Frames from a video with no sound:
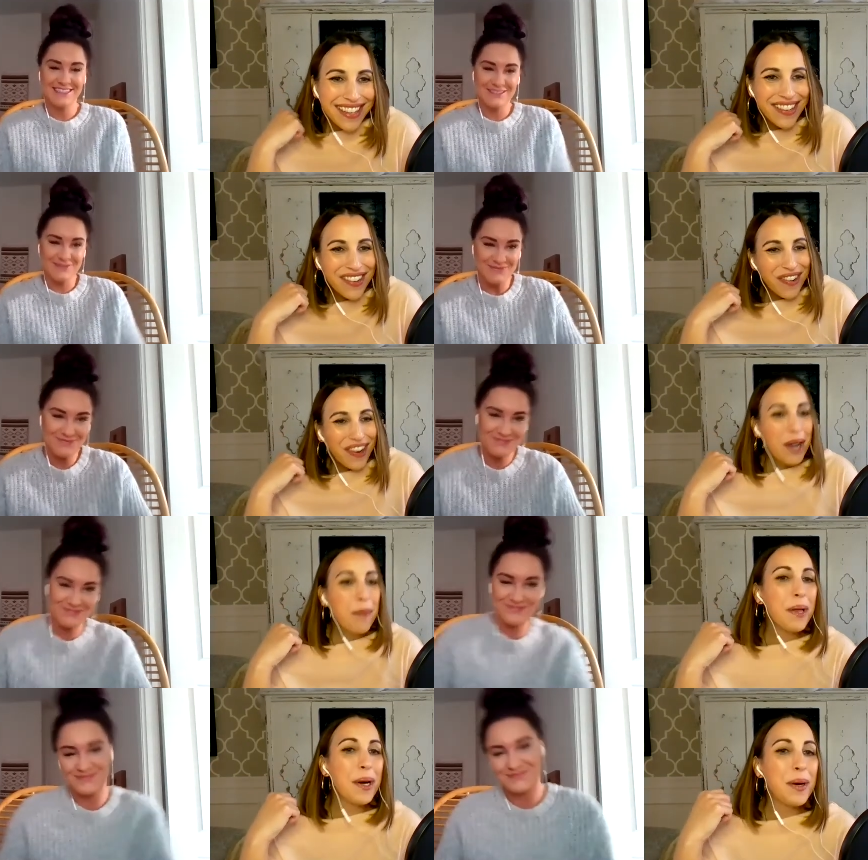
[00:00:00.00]
Speaker 1: No mm-hmm.
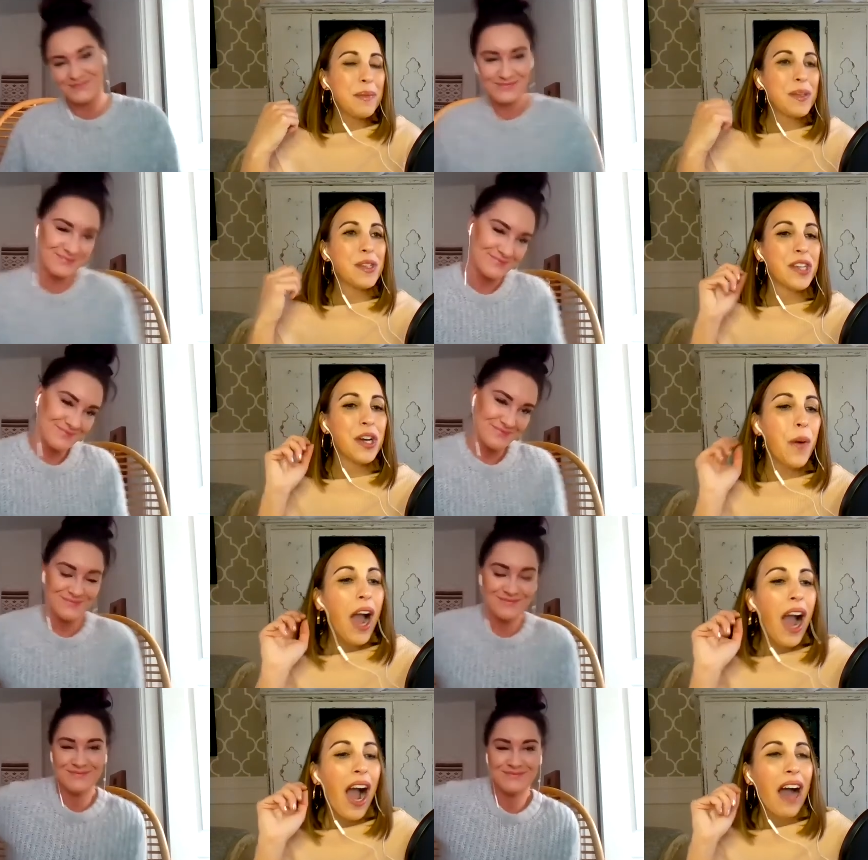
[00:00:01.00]
problem. Mm. So
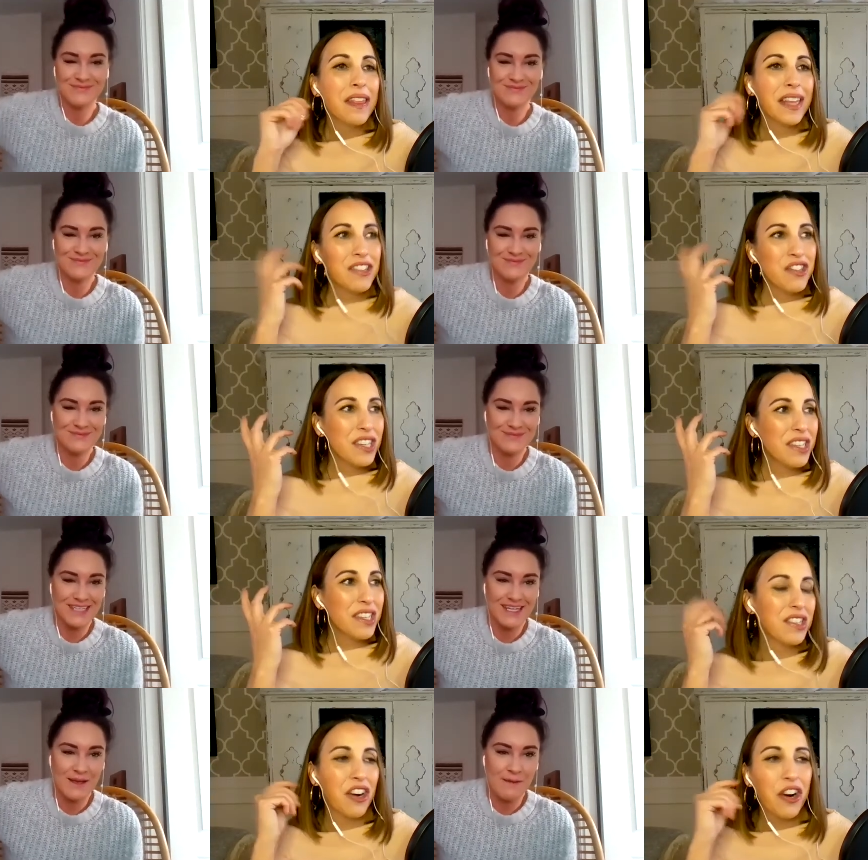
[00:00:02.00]
let's
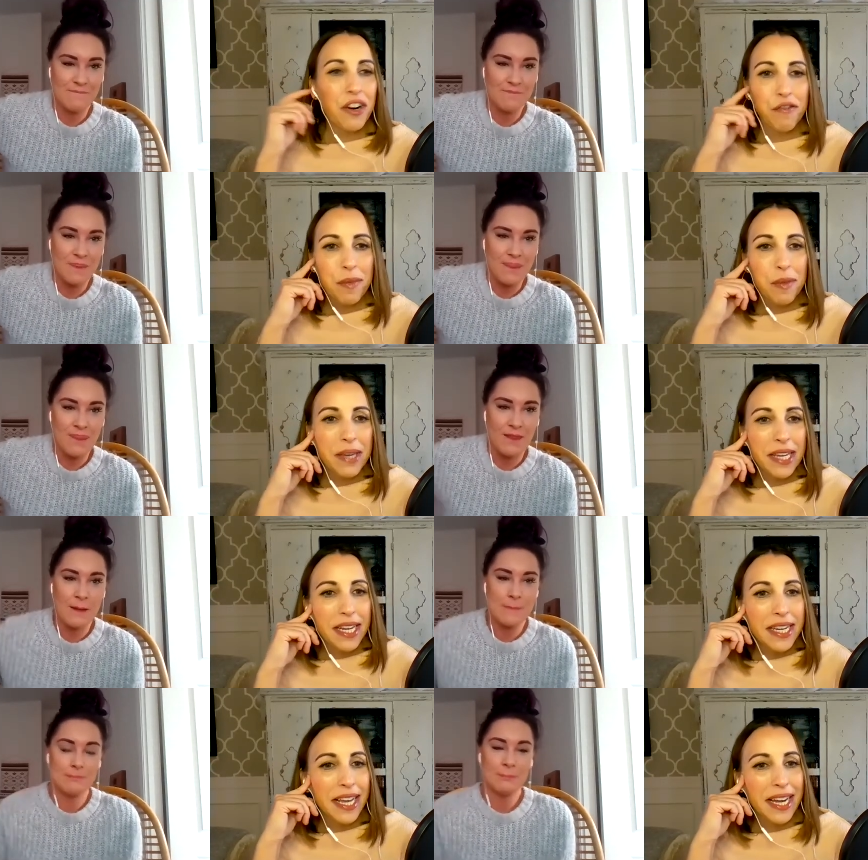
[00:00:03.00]
just start from the
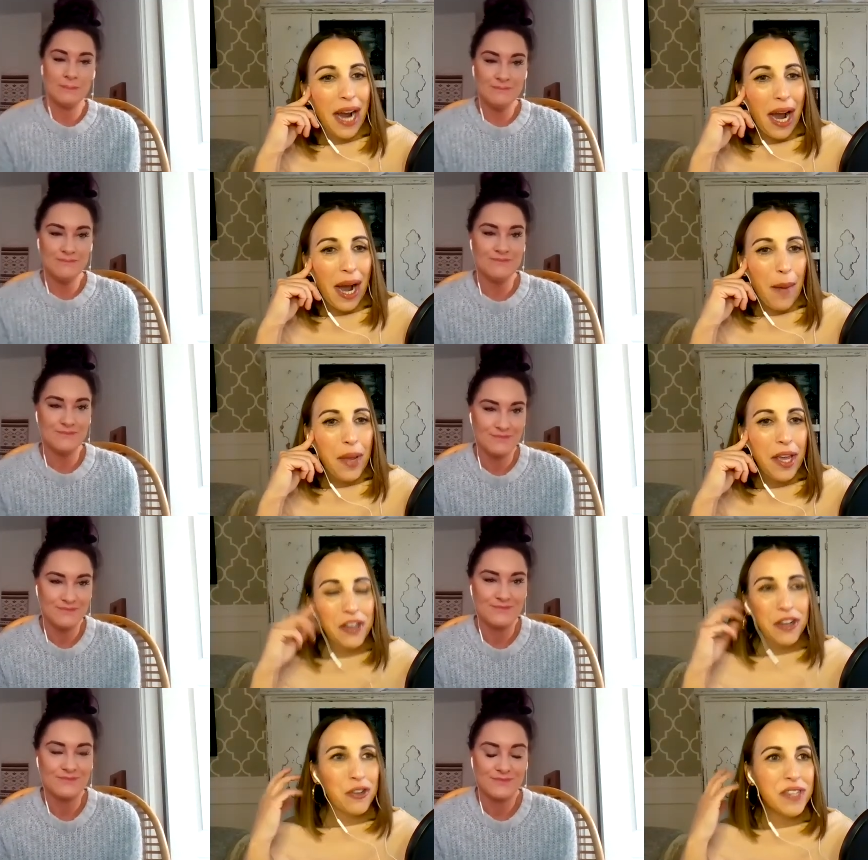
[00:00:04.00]
beginning. Mm-hmm. Um,
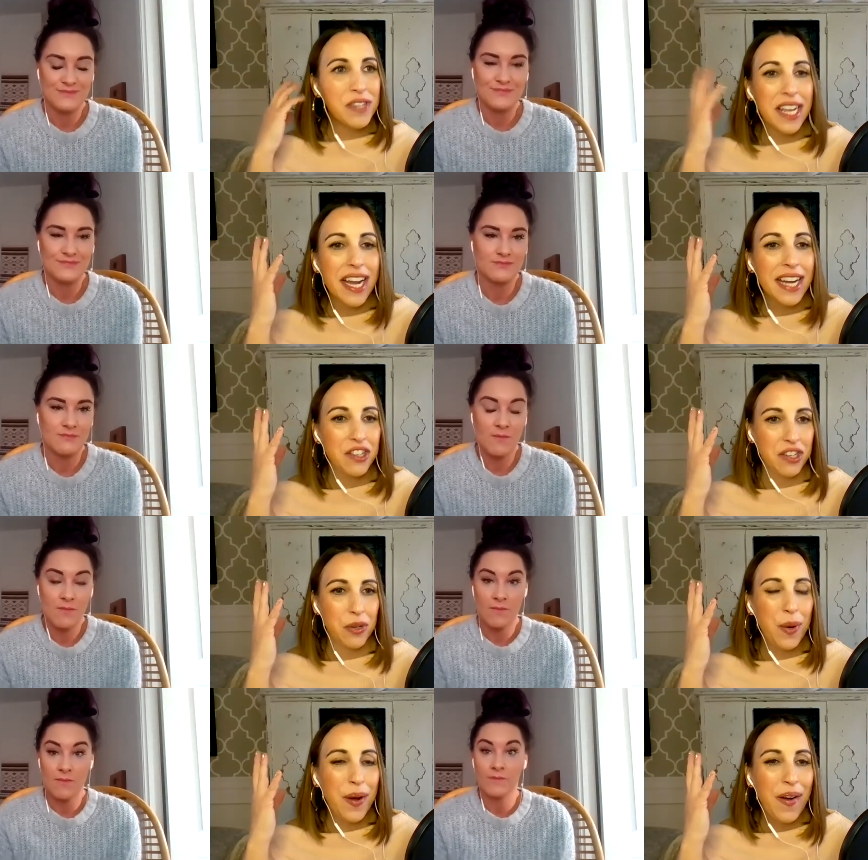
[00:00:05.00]
you know, you say I
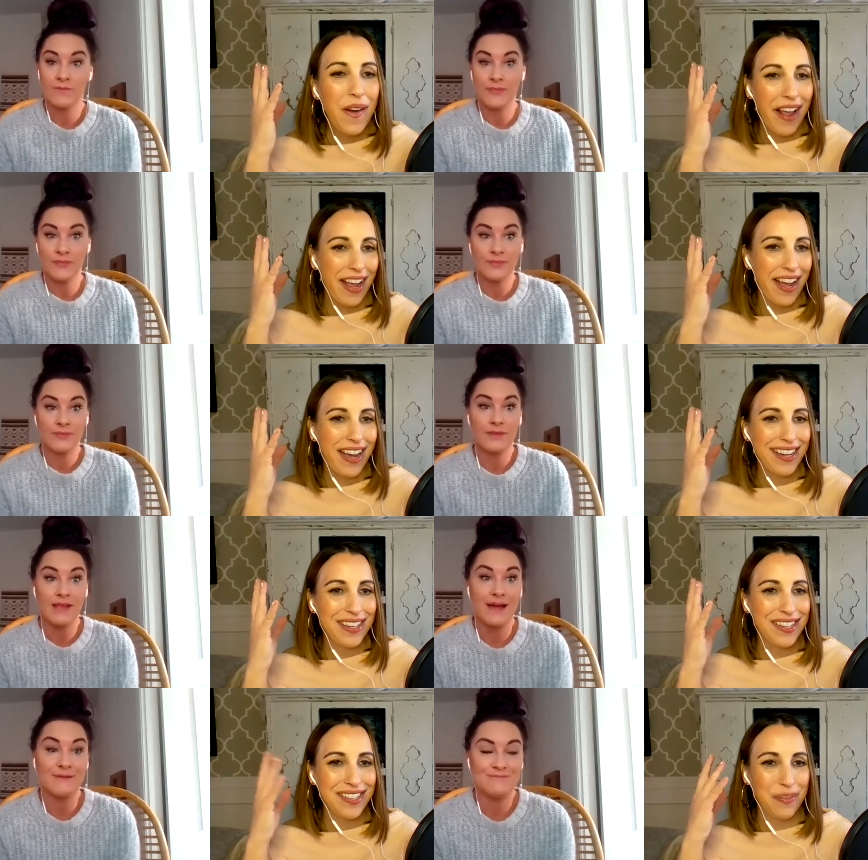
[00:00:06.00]
do,
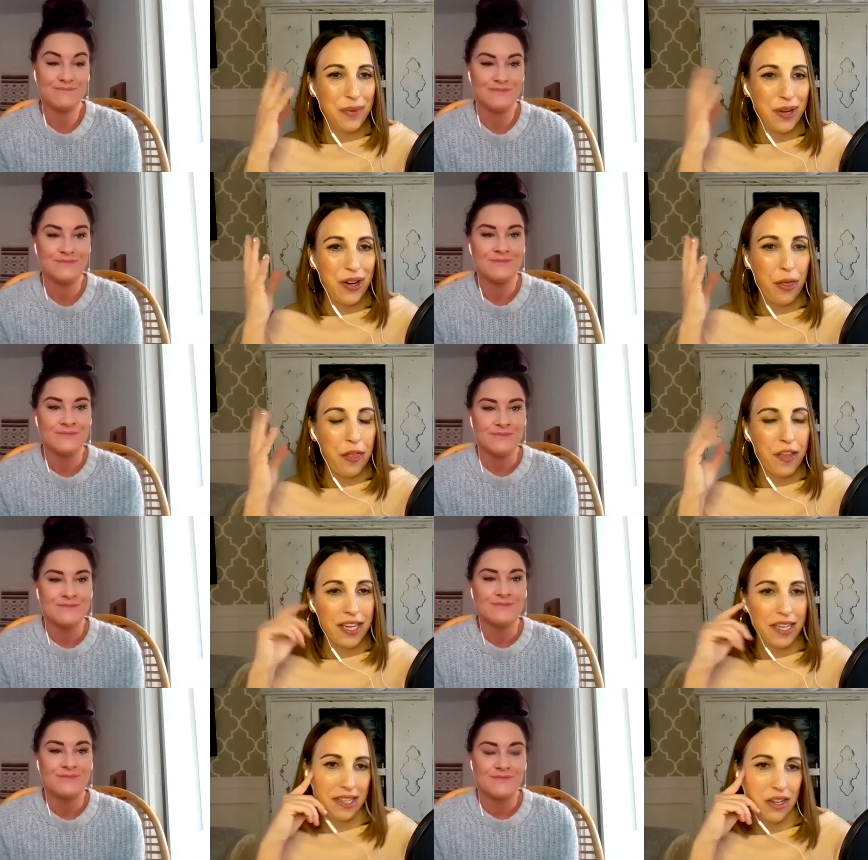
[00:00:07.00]
and yeah. we all
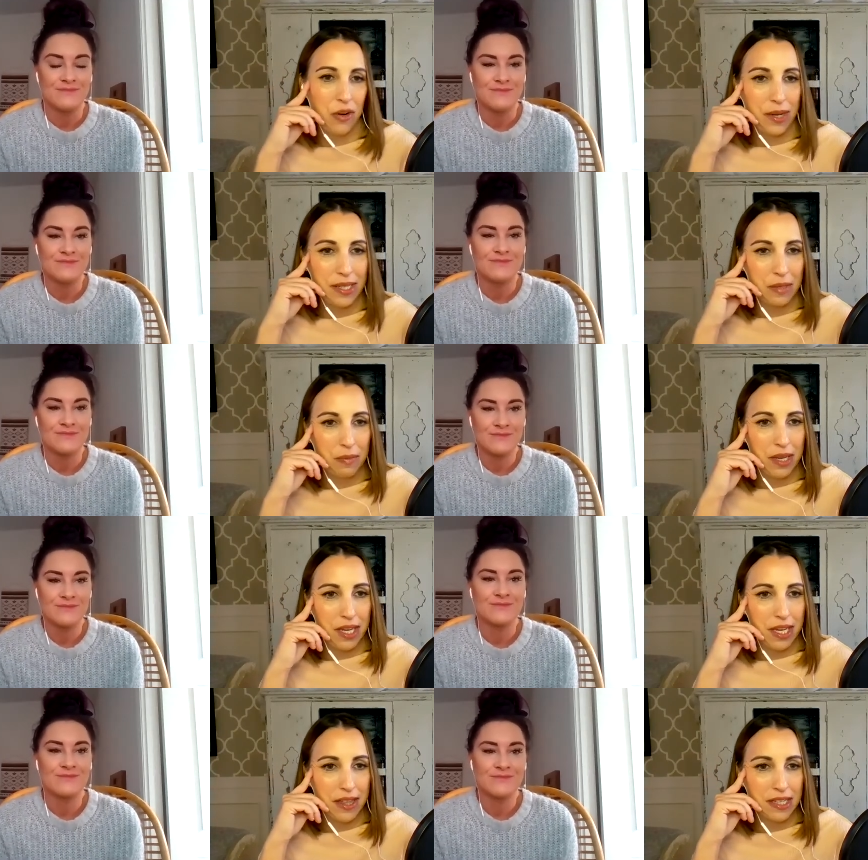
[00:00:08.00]
think it's going to
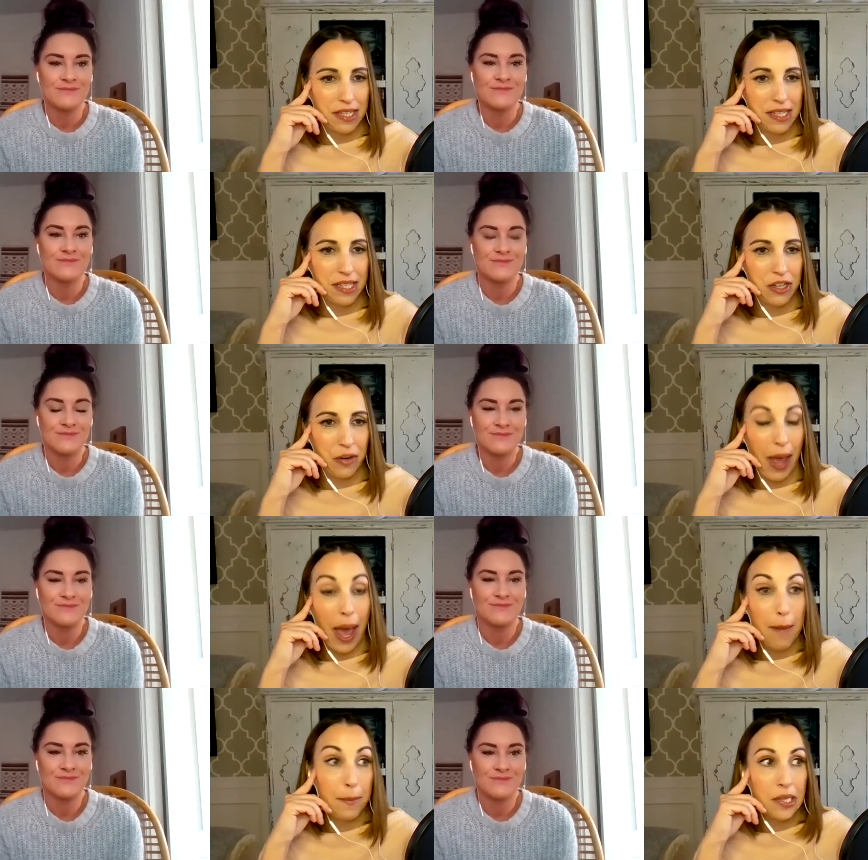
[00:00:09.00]
be this you know
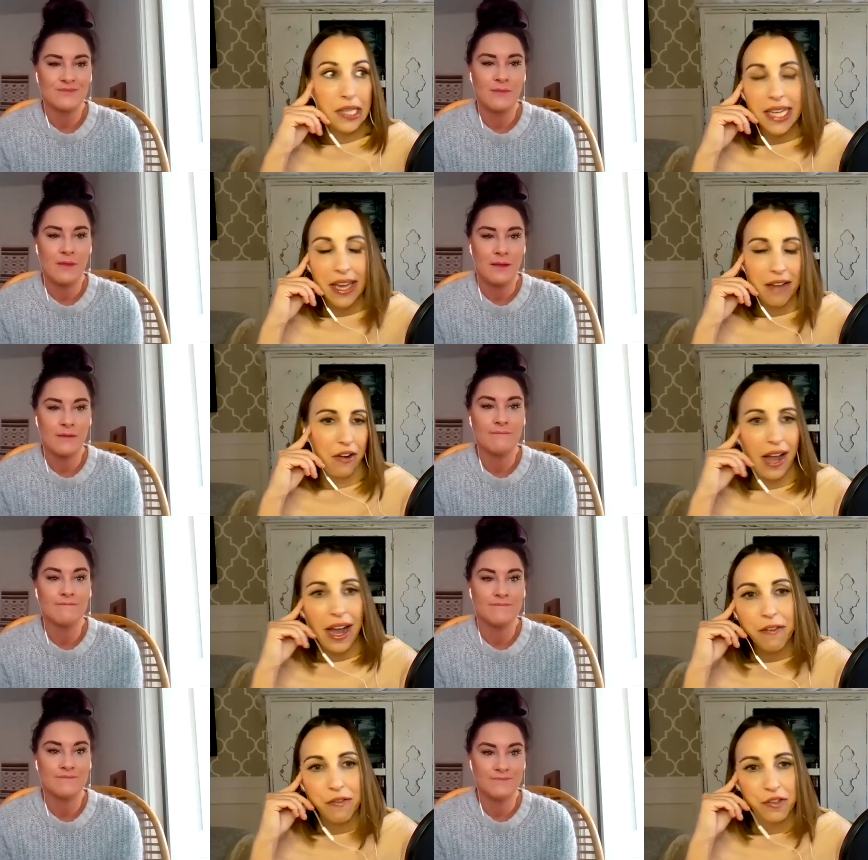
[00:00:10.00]
happily ever
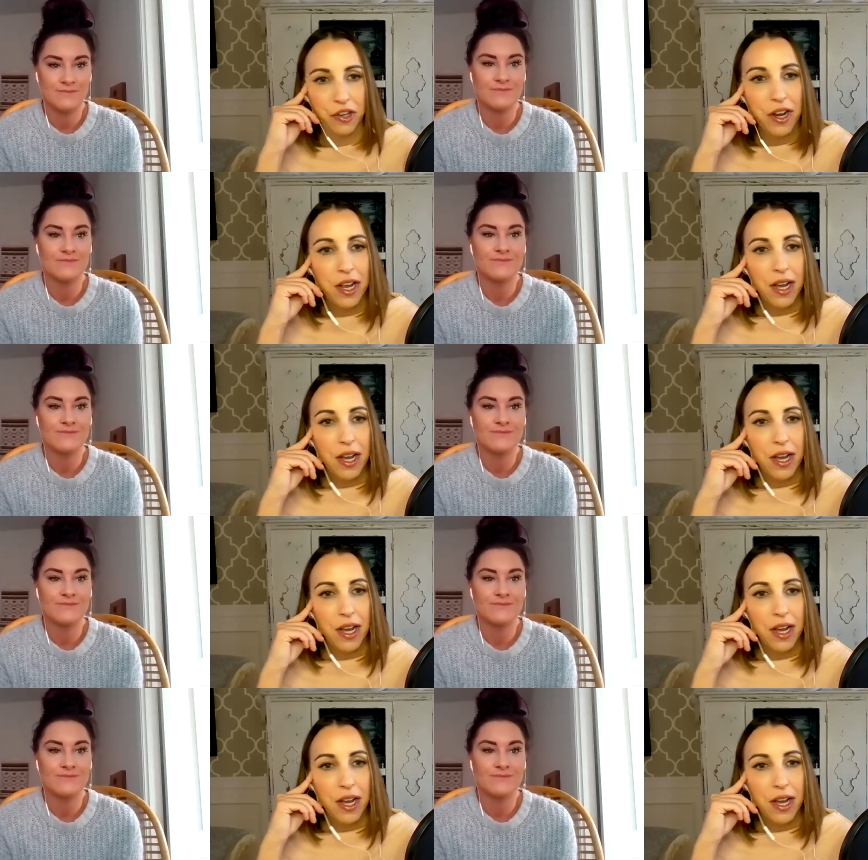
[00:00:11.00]
after